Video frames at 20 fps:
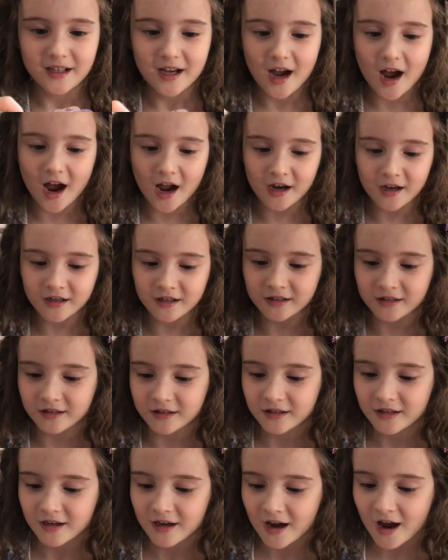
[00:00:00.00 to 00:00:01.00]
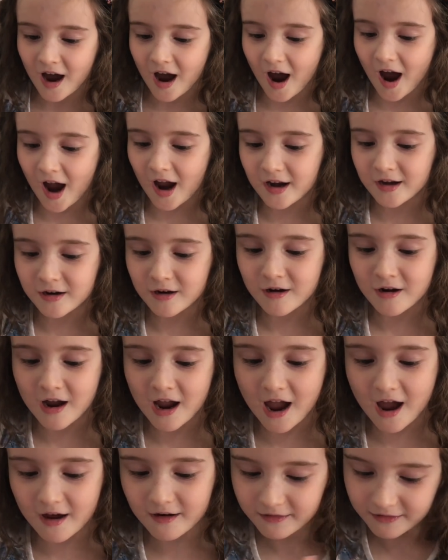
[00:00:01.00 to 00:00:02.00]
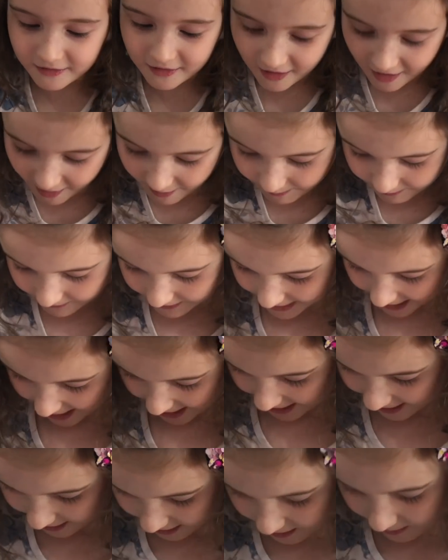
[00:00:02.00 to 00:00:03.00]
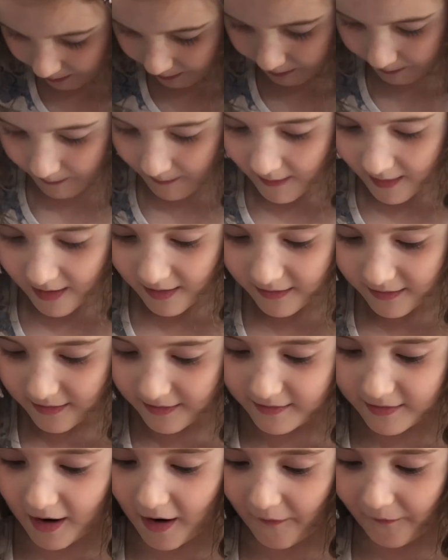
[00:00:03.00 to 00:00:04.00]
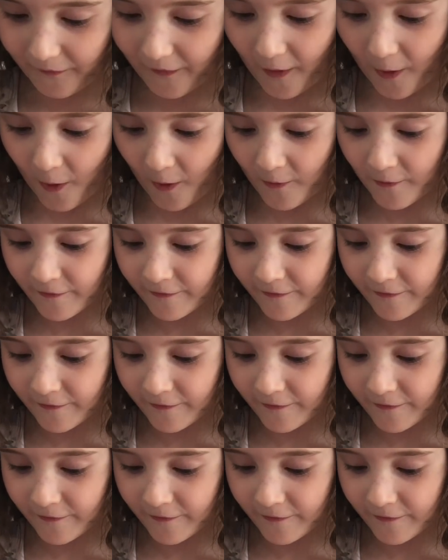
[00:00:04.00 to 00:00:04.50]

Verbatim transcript: I don't want I, her wrecking her teeth. I know how to um, take the stuff off.